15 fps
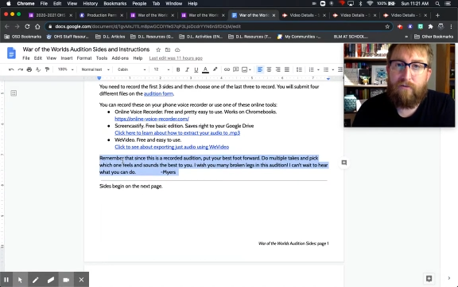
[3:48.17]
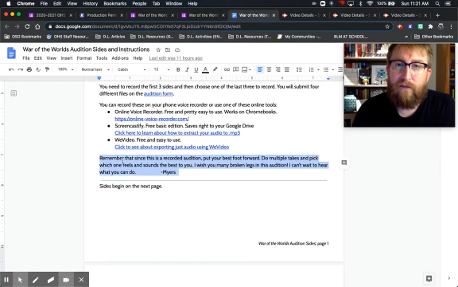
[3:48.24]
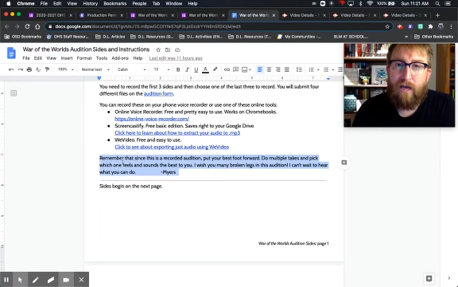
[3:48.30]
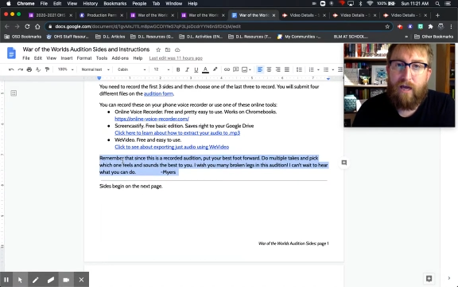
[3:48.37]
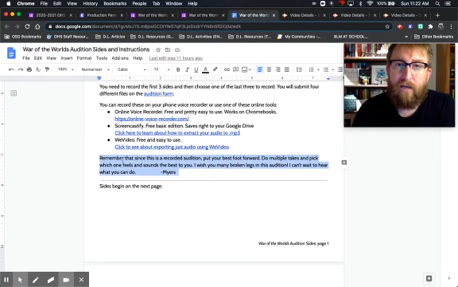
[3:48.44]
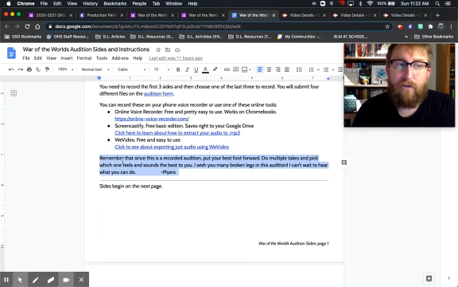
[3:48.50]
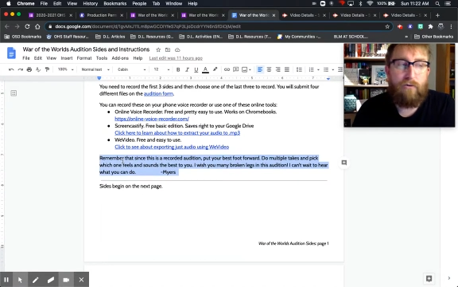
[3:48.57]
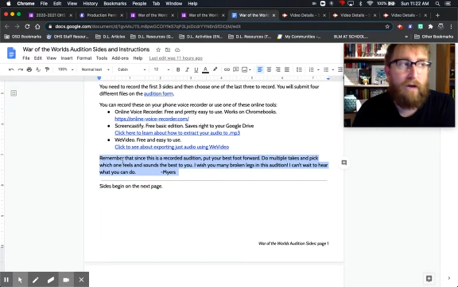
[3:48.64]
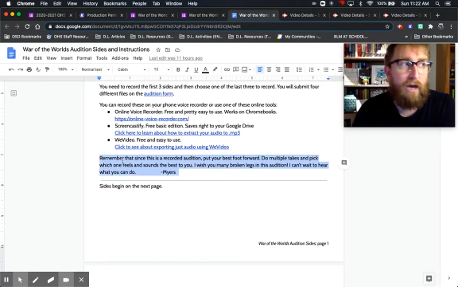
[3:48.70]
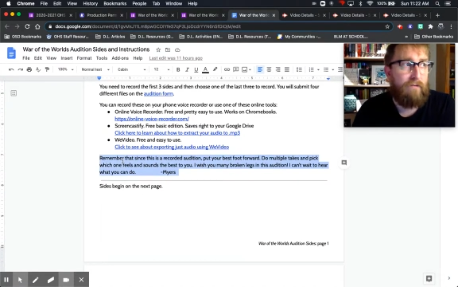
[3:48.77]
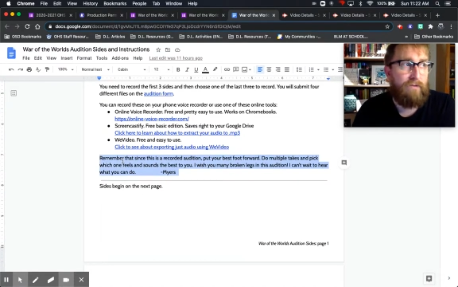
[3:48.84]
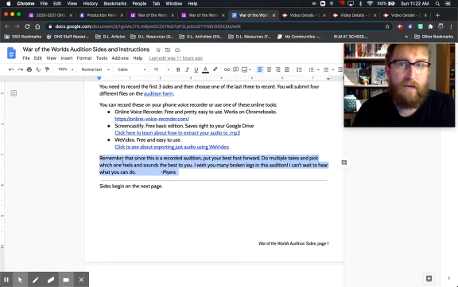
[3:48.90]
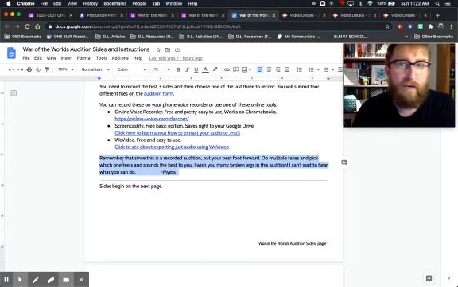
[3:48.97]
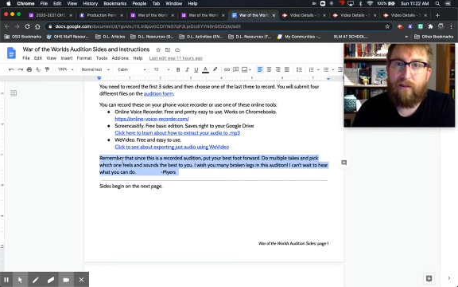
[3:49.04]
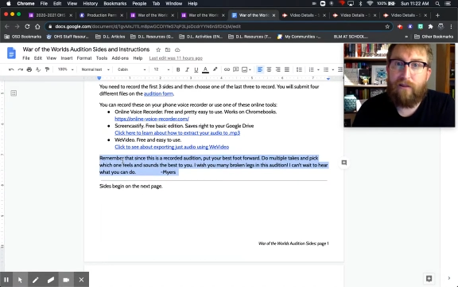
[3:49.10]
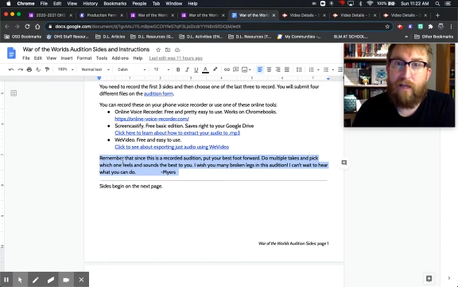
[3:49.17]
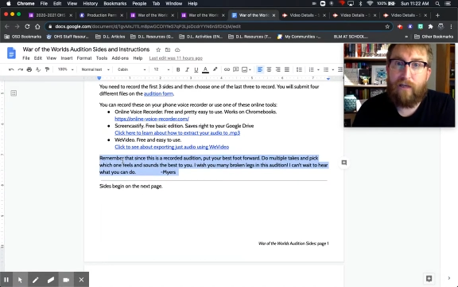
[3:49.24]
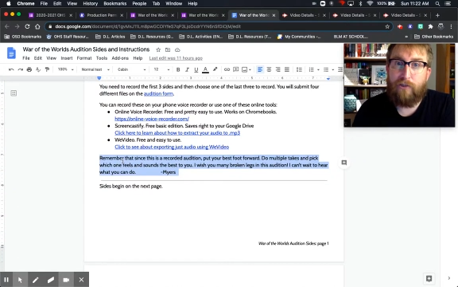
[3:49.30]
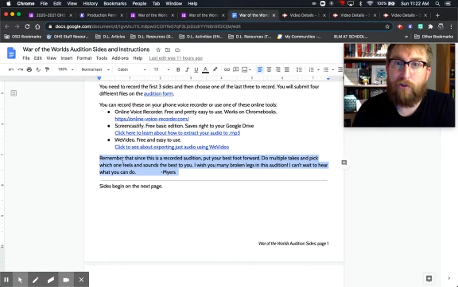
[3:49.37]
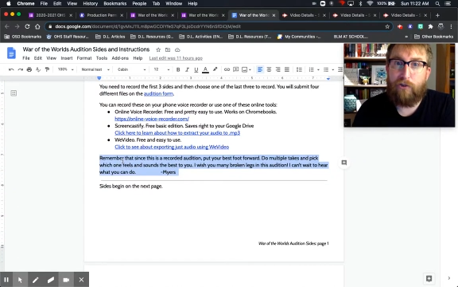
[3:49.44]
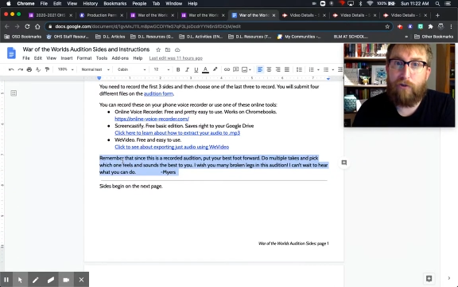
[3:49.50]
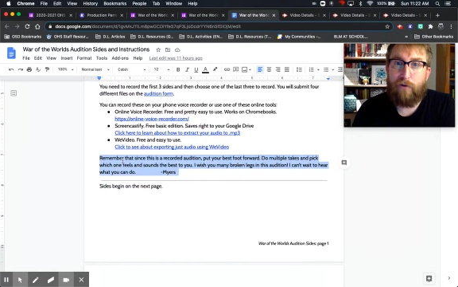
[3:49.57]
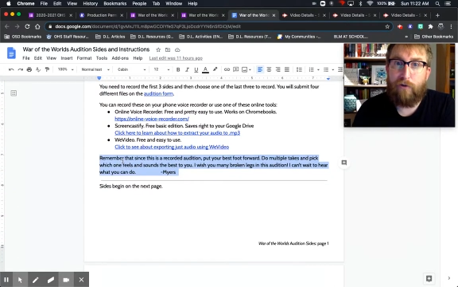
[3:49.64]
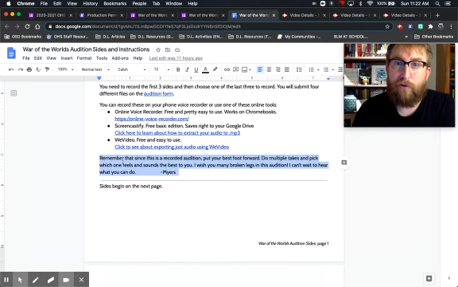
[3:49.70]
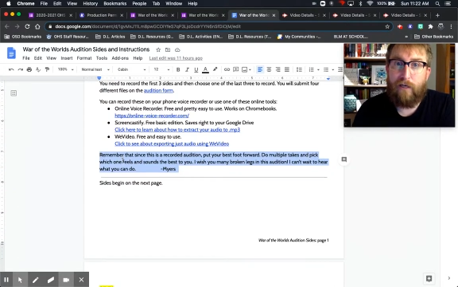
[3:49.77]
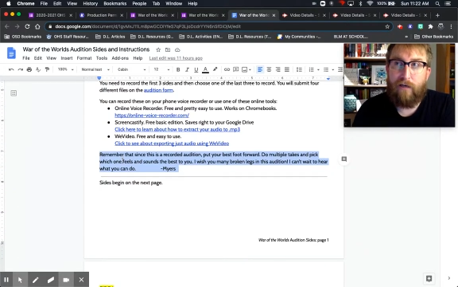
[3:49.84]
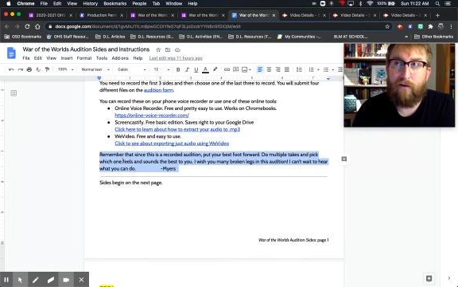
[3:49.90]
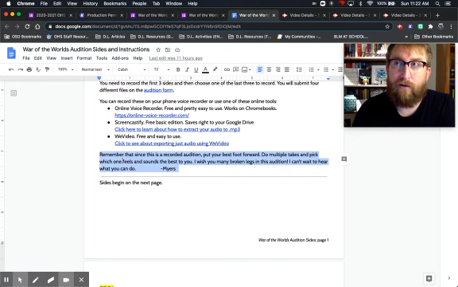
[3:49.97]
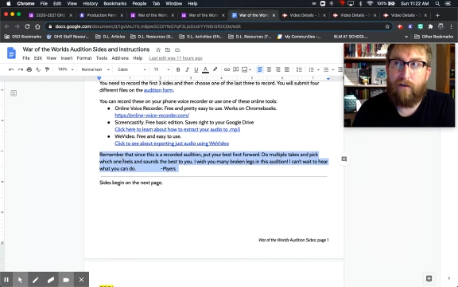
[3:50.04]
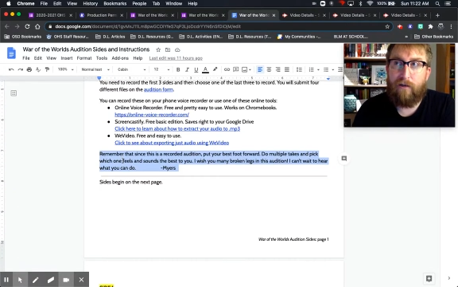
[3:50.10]
Okay, you have that luxury
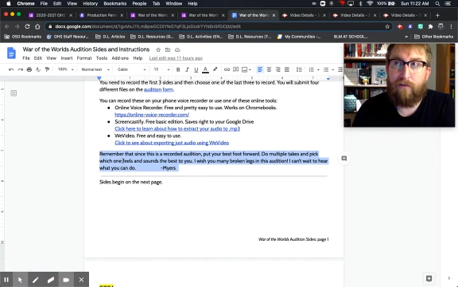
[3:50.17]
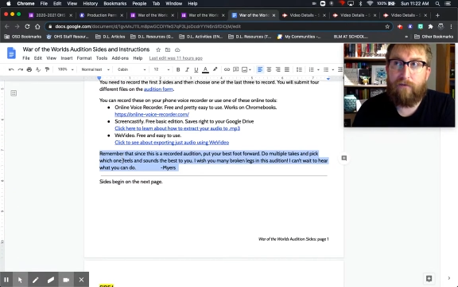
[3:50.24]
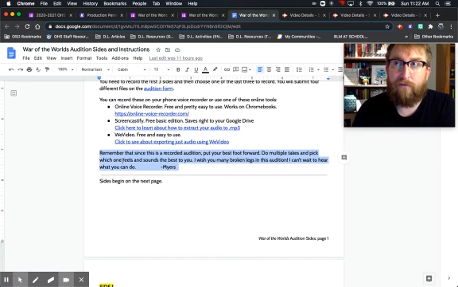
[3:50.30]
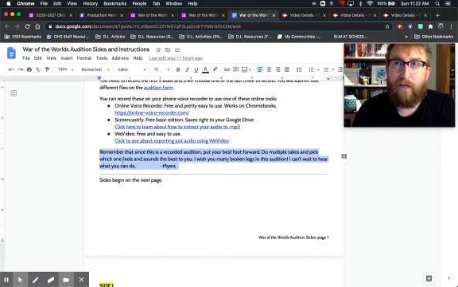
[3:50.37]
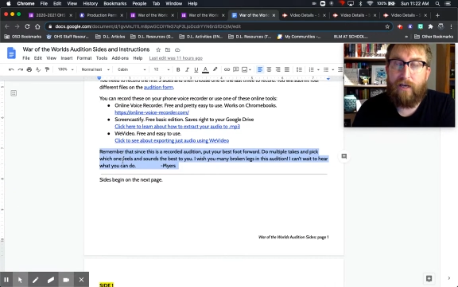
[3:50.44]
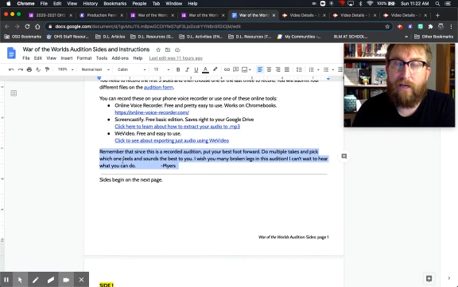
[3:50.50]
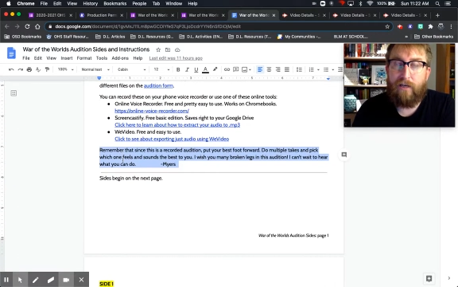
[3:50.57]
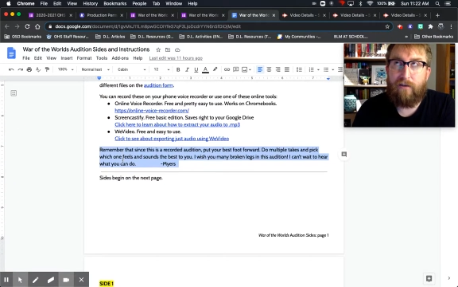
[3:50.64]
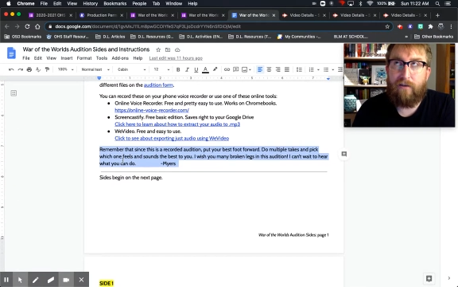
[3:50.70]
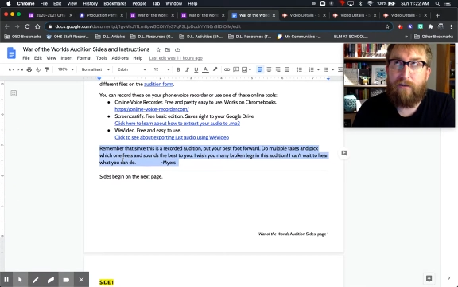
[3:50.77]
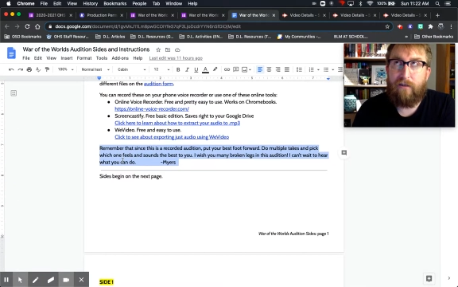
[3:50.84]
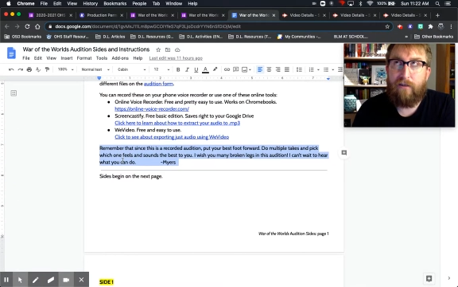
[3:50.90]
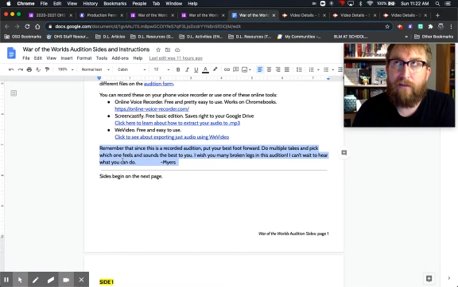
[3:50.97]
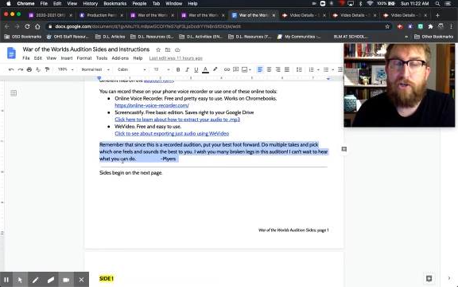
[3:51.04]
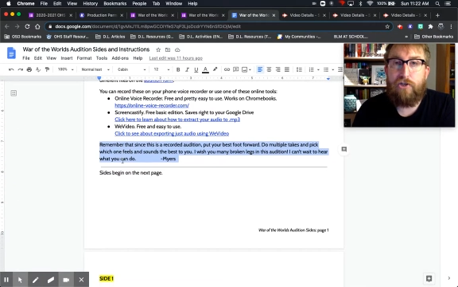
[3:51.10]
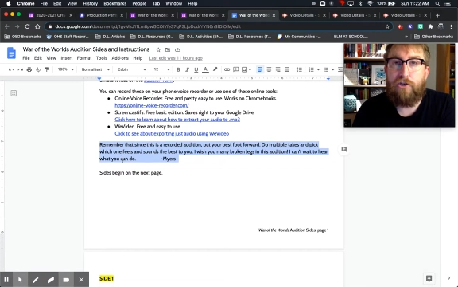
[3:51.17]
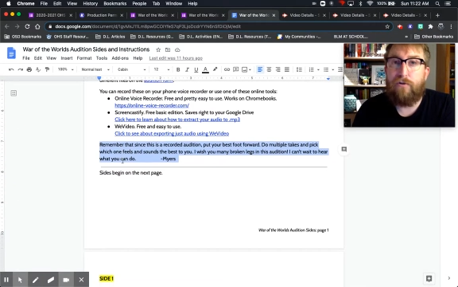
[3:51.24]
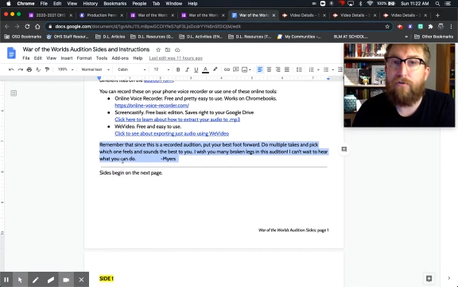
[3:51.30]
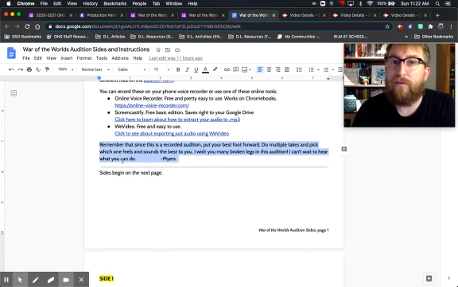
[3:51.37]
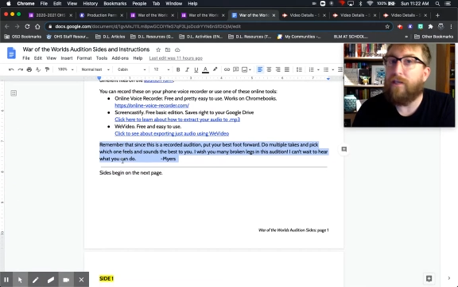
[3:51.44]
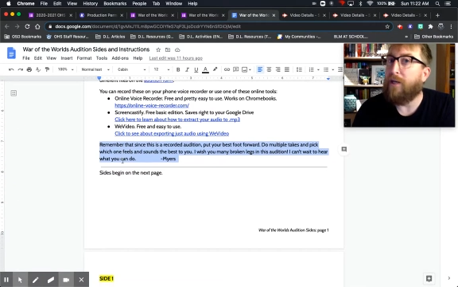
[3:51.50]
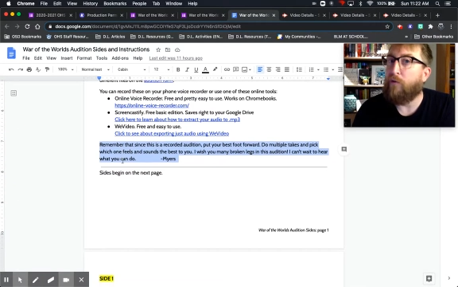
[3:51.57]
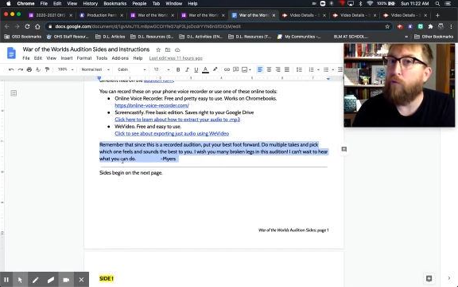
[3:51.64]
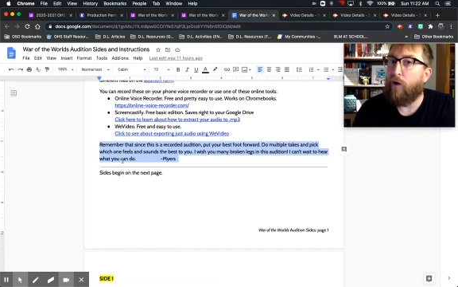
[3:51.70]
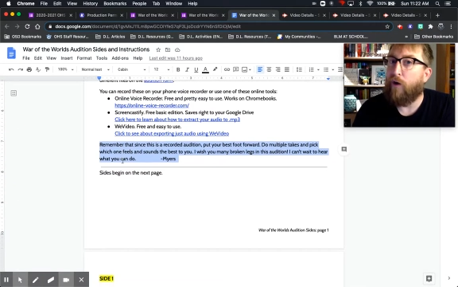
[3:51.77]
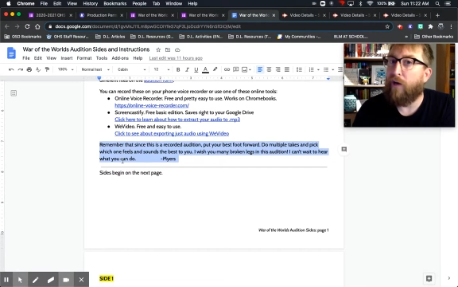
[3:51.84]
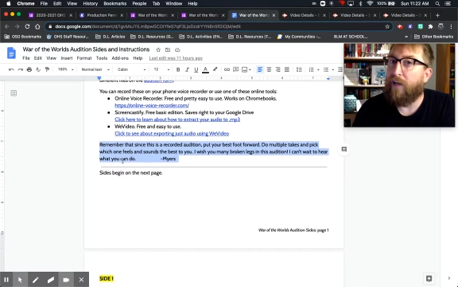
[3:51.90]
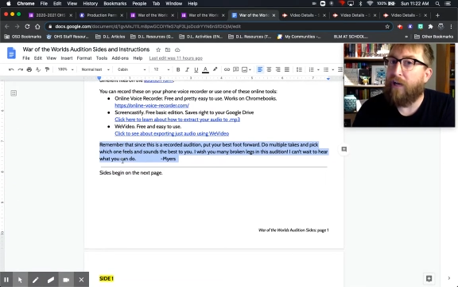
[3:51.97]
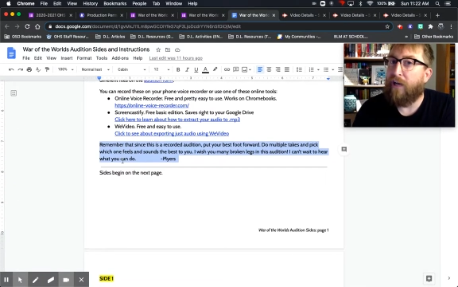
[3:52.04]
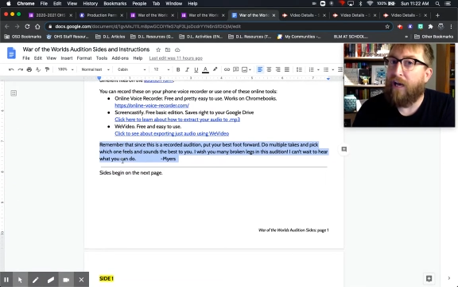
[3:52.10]
here of like, choosing
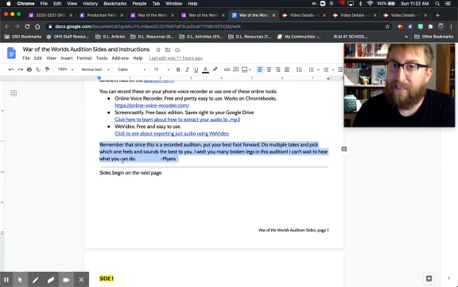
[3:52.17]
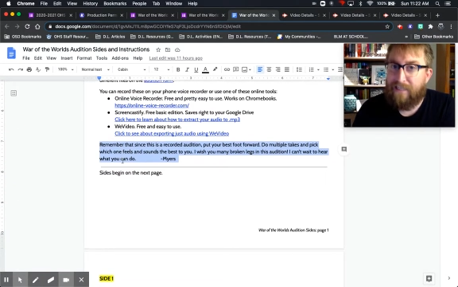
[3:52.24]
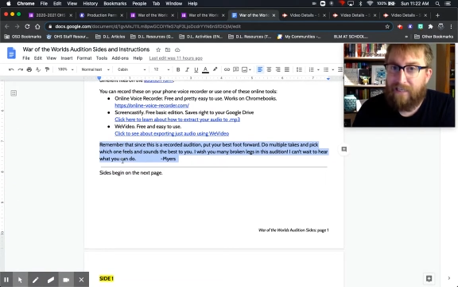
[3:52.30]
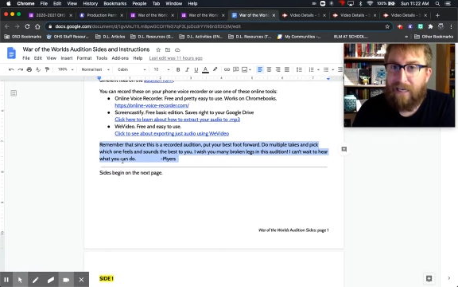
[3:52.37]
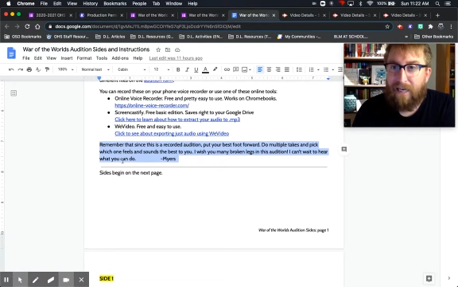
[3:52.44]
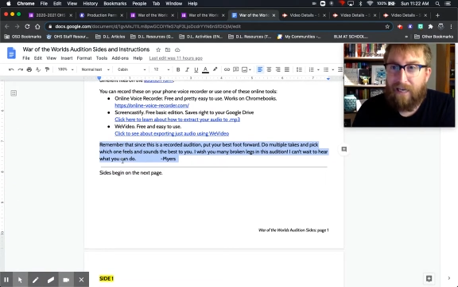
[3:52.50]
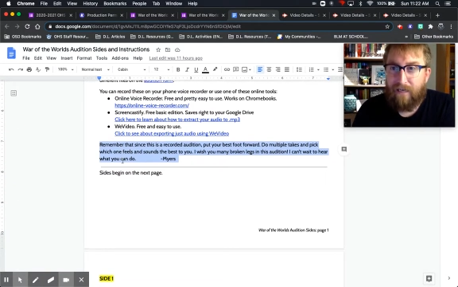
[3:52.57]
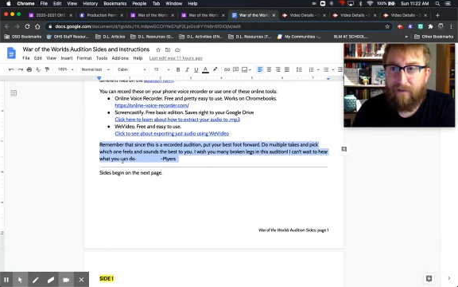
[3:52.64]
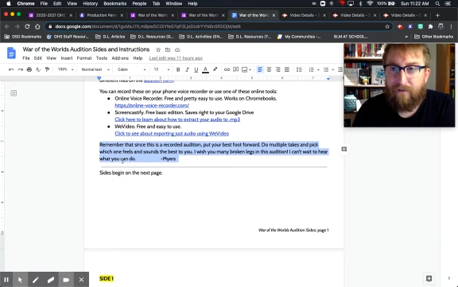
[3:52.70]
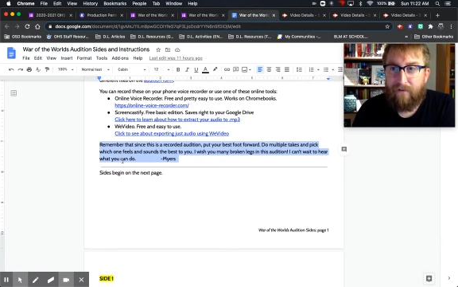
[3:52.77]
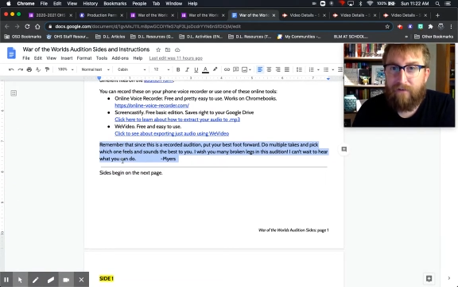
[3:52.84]
what I see.